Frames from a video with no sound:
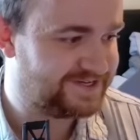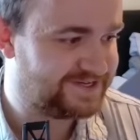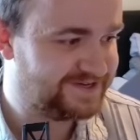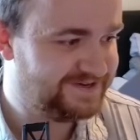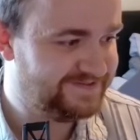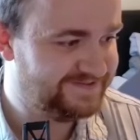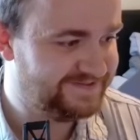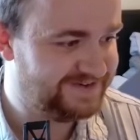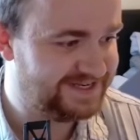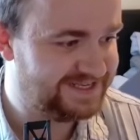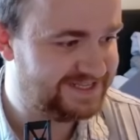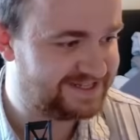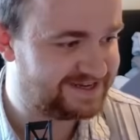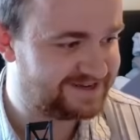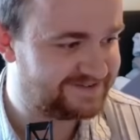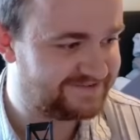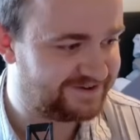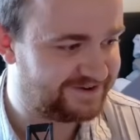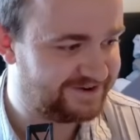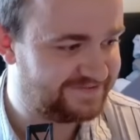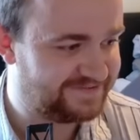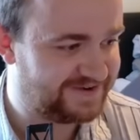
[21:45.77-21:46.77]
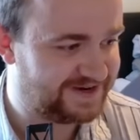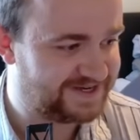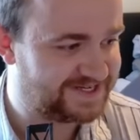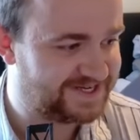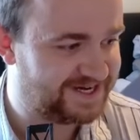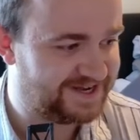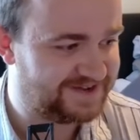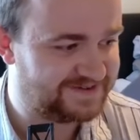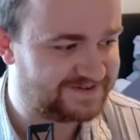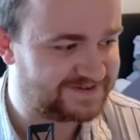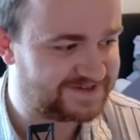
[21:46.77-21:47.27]
don't really like very much
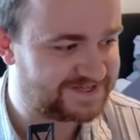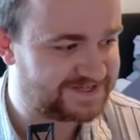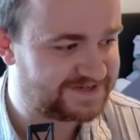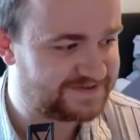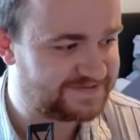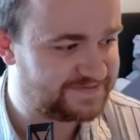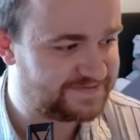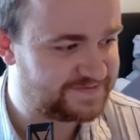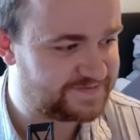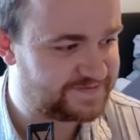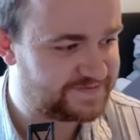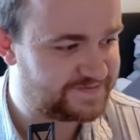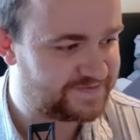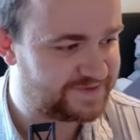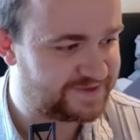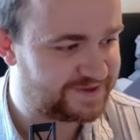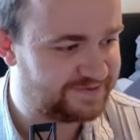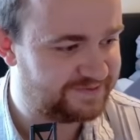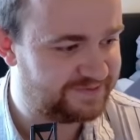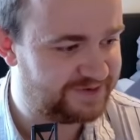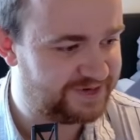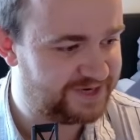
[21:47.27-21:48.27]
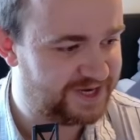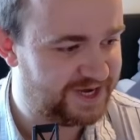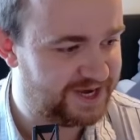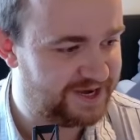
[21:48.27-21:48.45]
else. But,